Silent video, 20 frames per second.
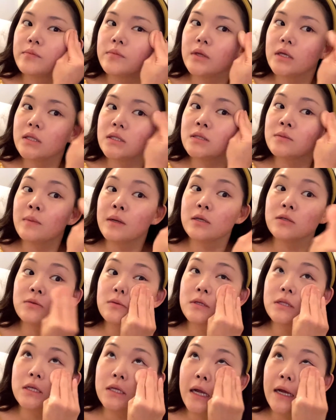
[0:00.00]
It smells
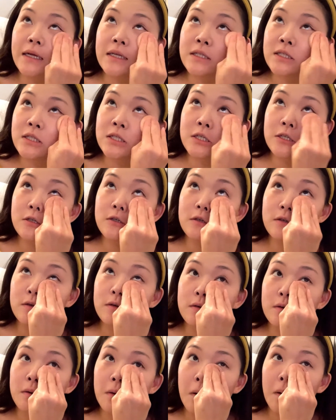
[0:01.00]
really nice
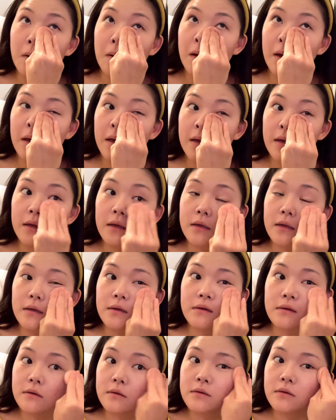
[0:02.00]
too,
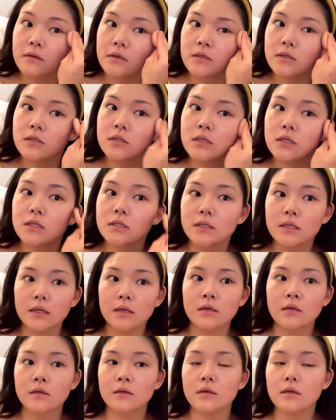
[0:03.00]
and it's just
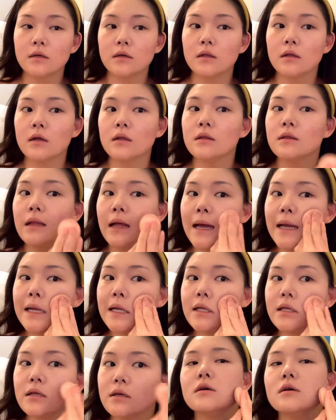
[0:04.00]
a
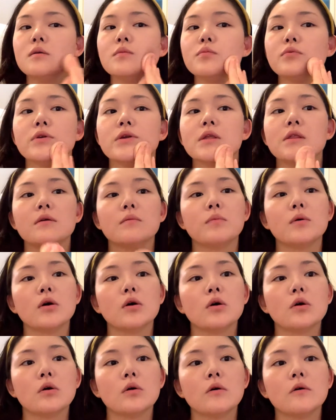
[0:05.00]
light,
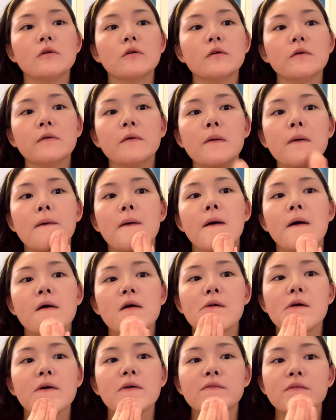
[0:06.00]
breathable
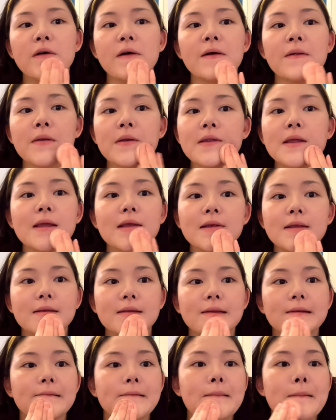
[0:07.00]

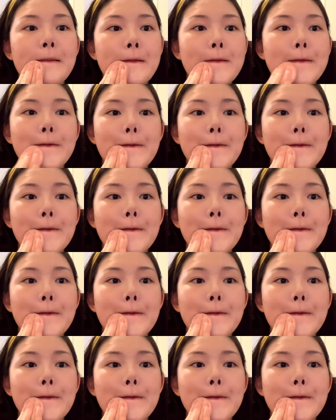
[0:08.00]
foundation.